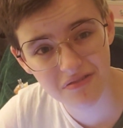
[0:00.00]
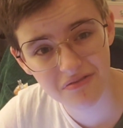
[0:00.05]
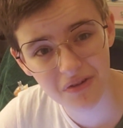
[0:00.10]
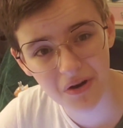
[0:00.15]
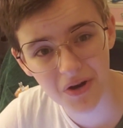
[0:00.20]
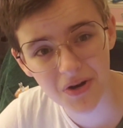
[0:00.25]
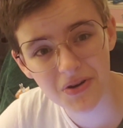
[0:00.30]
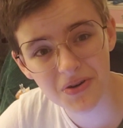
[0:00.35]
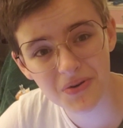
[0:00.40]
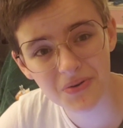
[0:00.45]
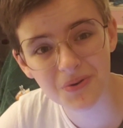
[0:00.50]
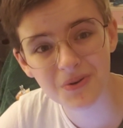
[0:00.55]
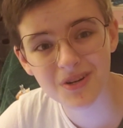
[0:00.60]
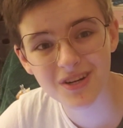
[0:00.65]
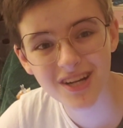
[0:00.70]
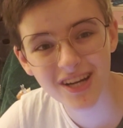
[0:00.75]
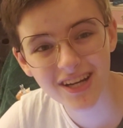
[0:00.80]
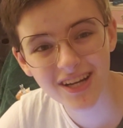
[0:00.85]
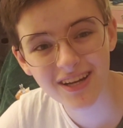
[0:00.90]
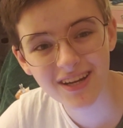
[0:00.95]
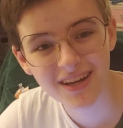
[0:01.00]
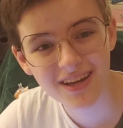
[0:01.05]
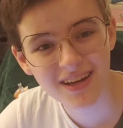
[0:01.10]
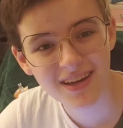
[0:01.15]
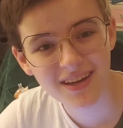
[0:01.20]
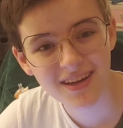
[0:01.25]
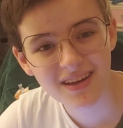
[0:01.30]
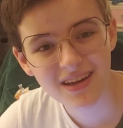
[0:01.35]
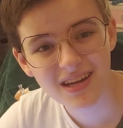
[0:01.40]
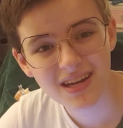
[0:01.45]
of artwork,
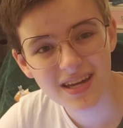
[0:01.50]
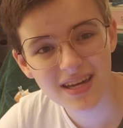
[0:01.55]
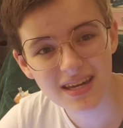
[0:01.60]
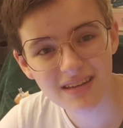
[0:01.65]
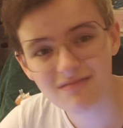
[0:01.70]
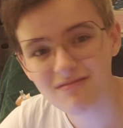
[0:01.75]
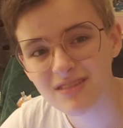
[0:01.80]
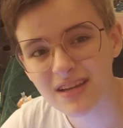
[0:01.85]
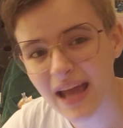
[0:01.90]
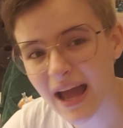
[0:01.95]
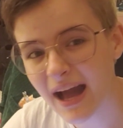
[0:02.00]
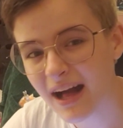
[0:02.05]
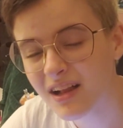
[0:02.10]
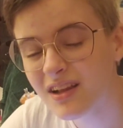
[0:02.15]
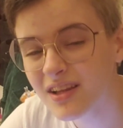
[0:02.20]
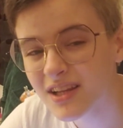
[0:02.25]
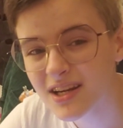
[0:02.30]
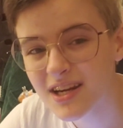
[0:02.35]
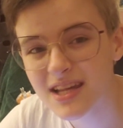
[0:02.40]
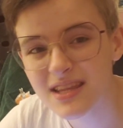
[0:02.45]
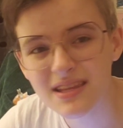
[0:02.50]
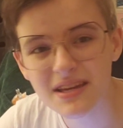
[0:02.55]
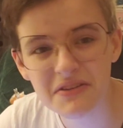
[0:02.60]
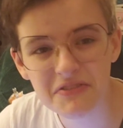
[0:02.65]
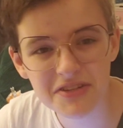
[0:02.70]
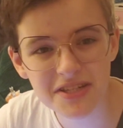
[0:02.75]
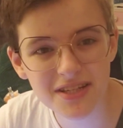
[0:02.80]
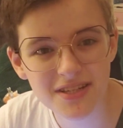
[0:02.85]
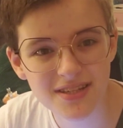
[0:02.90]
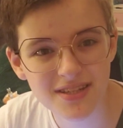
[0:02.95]
in reality
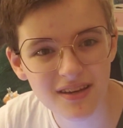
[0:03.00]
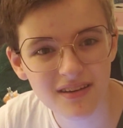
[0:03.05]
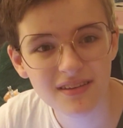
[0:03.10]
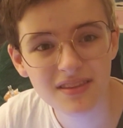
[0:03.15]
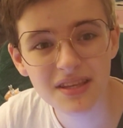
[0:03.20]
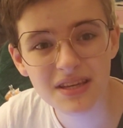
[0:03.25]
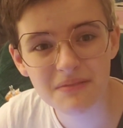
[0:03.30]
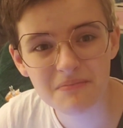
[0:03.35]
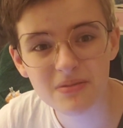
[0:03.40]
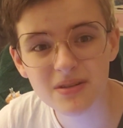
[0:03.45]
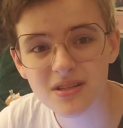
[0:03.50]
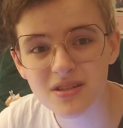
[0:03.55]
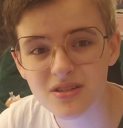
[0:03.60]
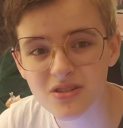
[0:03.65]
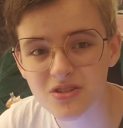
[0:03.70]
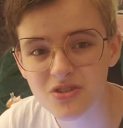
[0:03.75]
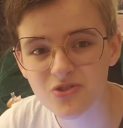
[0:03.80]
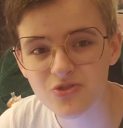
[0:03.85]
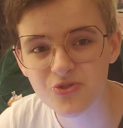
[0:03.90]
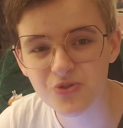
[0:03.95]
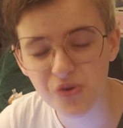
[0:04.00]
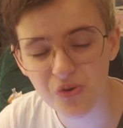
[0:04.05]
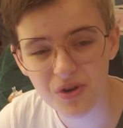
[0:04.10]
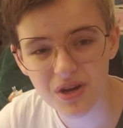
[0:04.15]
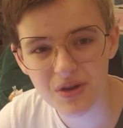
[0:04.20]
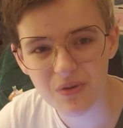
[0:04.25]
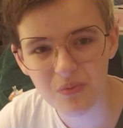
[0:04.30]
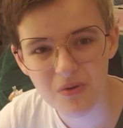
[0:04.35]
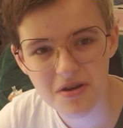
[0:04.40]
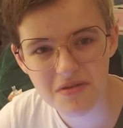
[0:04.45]
they've done nothing but
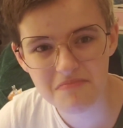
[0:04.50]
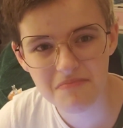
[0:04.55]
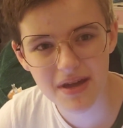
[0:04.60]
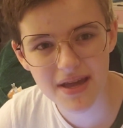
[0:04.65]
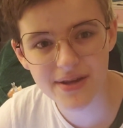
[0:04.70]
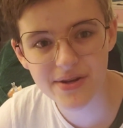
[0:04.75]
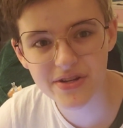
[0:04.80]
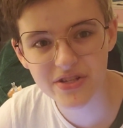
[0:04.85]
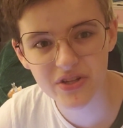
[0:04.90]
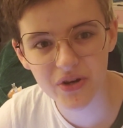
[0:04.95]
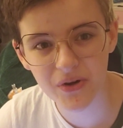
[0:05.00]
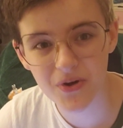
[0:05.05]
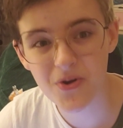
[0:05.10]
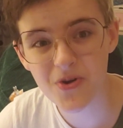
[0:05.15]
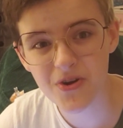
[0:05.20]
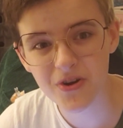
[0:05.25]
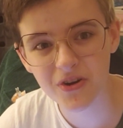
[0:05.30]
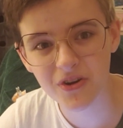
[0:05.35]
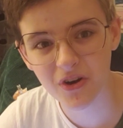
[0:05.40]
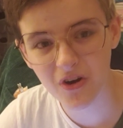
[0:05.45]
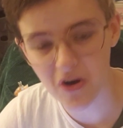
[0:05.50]
destroy what makes art